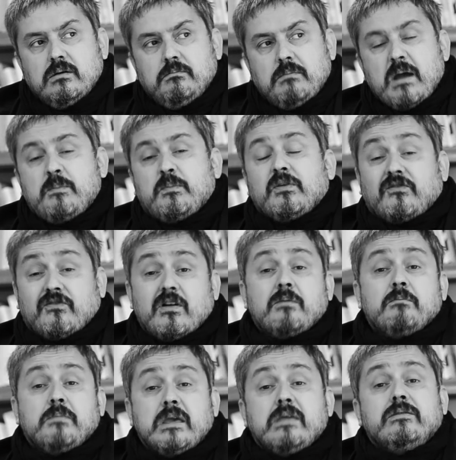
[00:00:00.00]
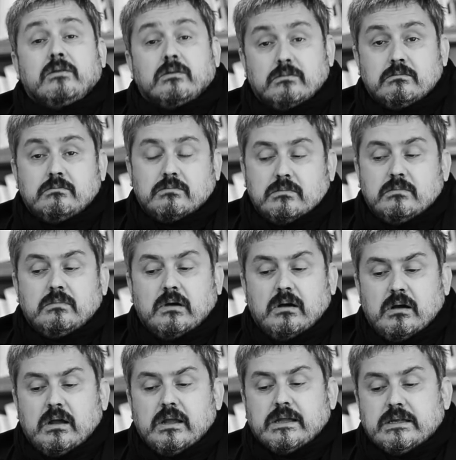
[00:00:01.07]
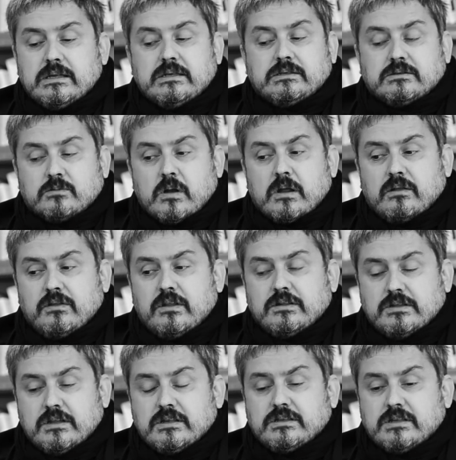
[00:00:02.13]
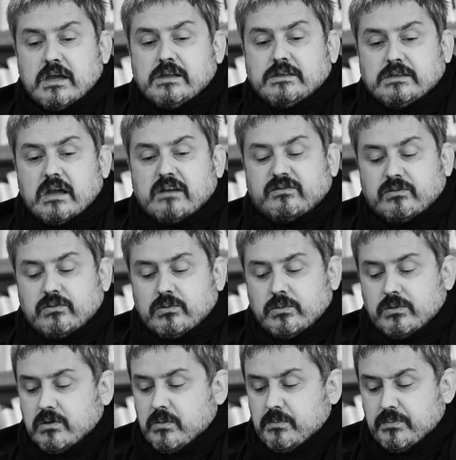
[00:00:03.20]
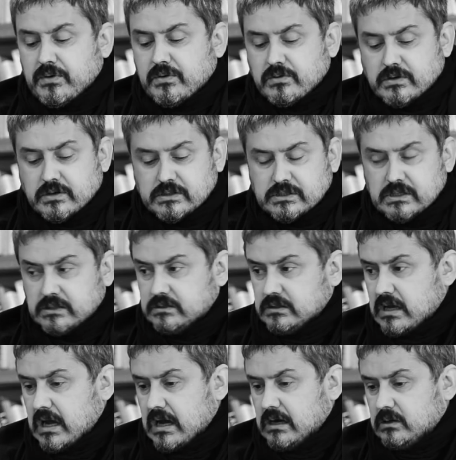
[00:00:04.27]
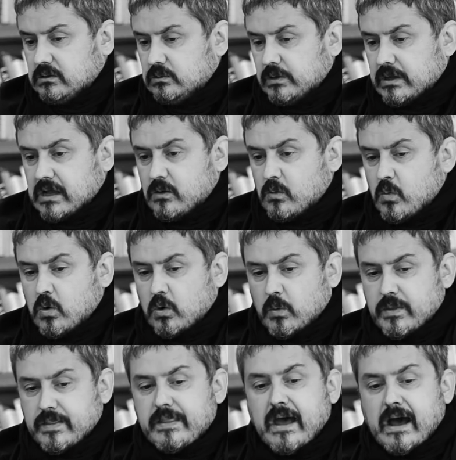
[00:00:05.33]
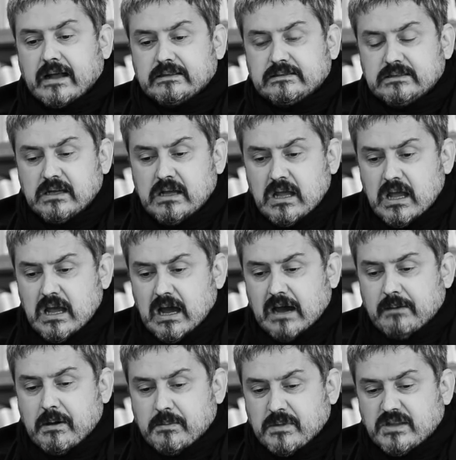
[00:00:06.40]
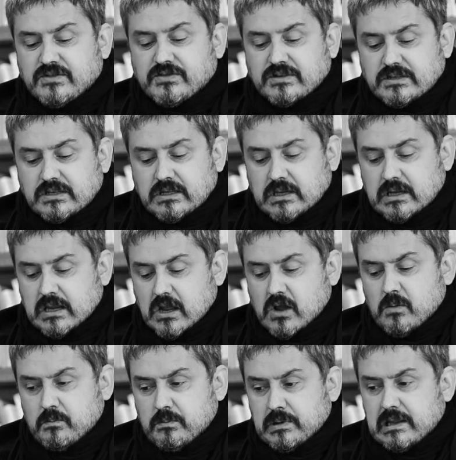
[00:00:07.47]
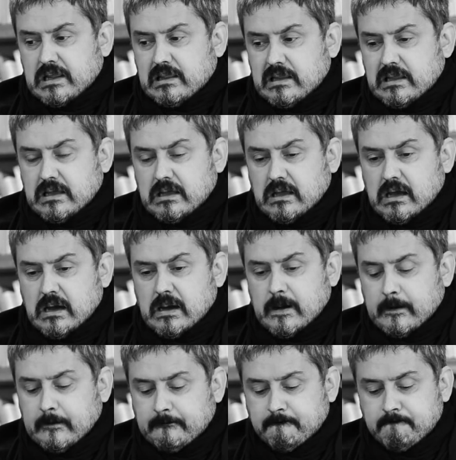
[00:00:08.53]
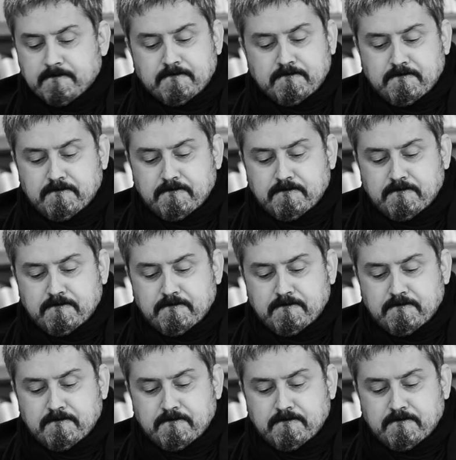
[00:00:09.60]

my preferred medium is right these days it has to do with computers and how we can work with that. And I'm interested in a completely um,